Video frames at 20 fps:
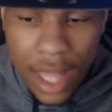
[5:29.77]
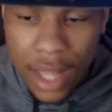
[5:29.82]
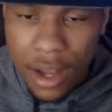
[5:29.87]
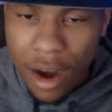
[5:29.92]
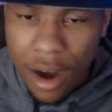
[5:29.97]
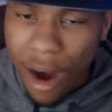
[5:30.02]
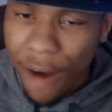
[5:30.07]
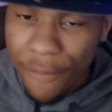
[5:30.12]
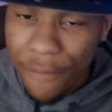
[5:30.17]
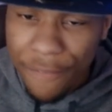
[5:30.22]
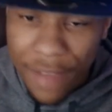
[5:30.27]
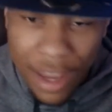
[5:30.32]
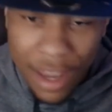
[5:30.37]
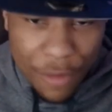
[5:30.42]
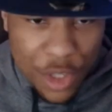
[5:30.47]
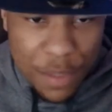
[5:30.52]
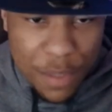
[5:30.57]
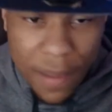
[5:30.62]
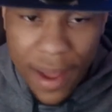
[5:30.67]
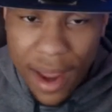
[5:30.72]
Our favorite
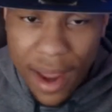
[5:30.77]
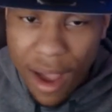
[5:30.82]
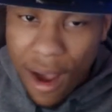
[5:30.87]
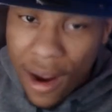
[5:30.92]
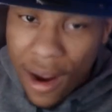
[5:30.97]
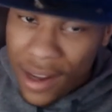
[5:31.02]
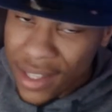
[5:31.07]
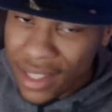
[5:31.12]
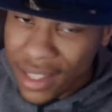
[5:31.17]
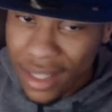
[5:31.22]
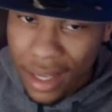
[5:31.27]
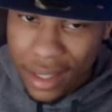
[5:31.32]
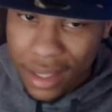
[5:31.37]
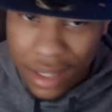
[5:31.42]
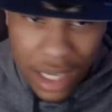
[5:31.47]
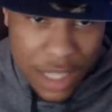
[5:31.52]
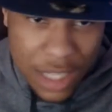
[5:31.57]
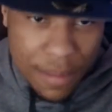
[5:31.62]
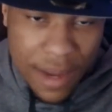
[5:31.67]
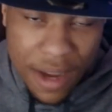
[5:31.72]
spot all season
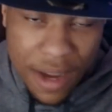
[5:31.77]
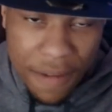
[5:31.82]
has been to